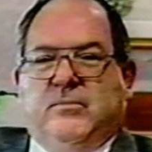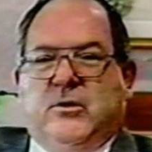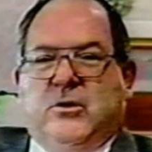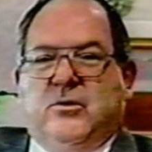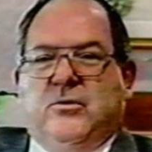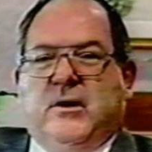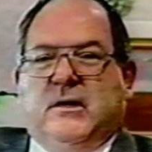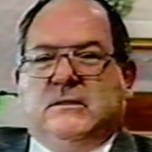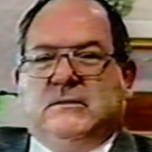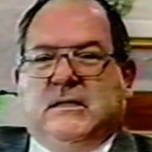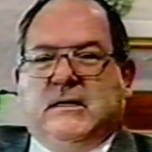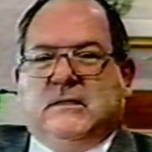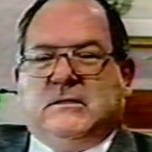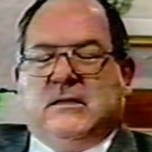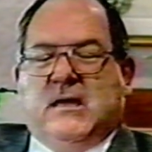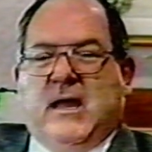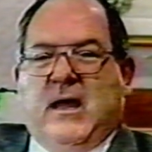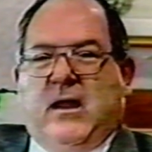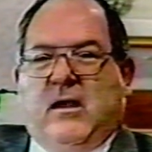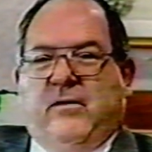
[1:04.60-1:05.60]
USS
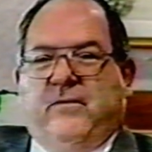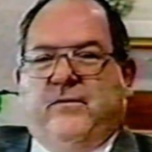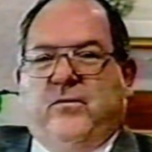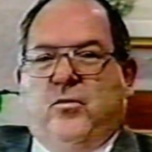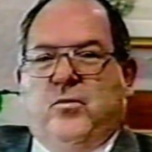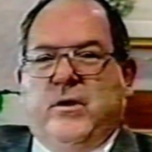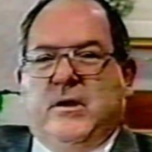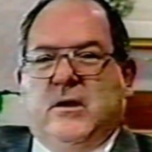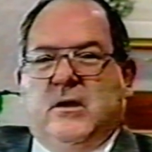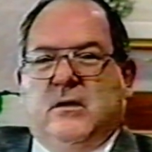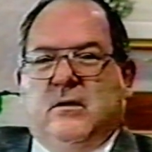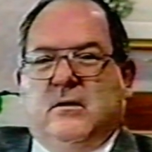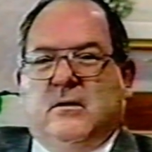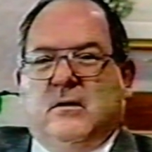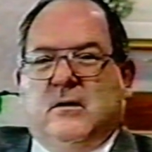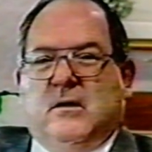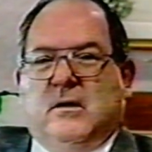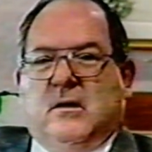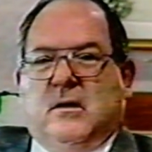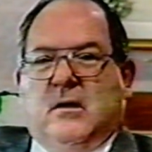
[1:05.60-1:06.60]
California
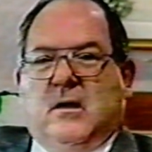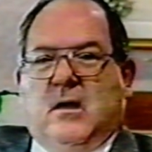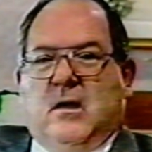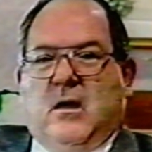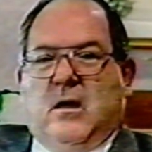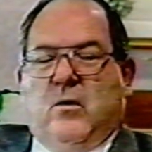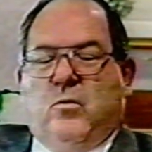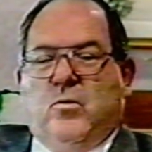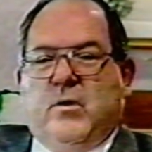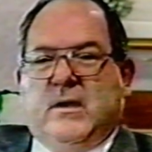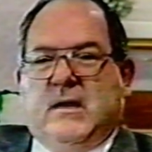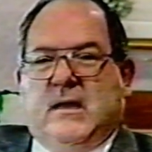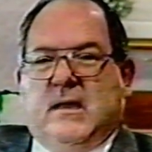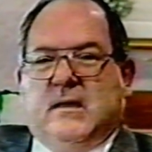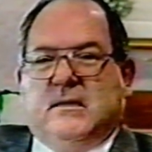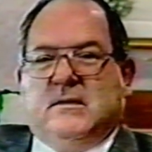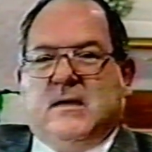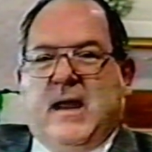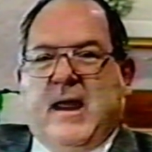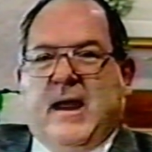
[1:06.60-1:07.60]
when the
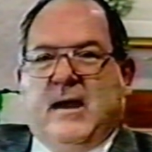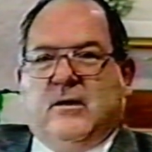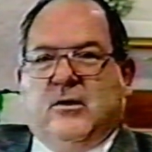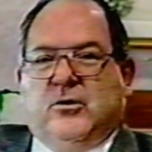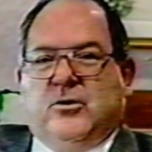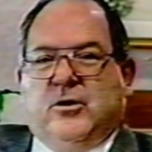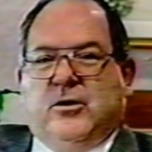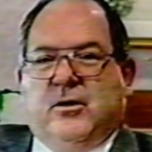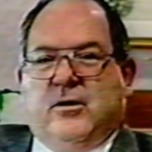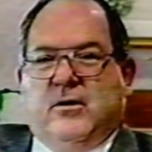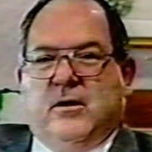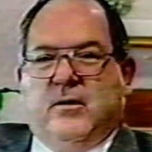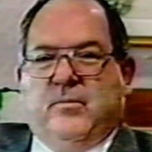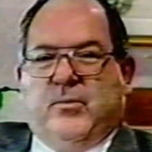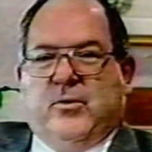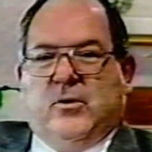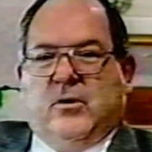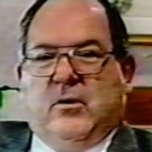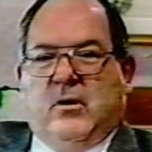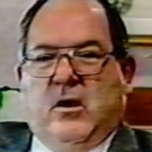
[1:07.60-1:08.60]
attack occurred at
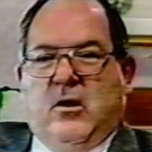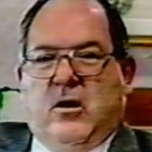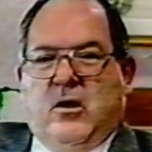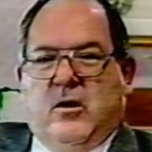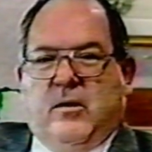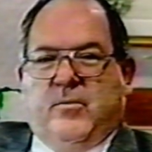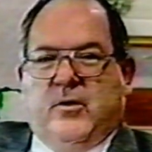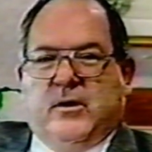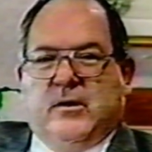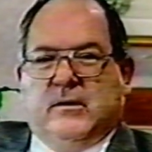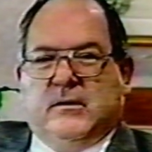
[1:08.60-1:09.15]
Pearl Harbor.